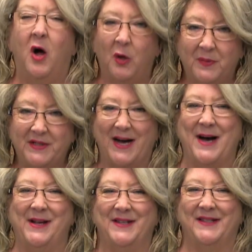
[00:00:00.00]

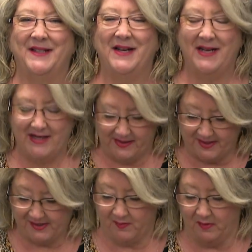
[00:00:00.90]
Obadiahs
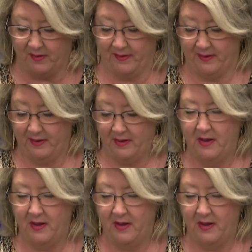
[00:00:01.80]
in this world.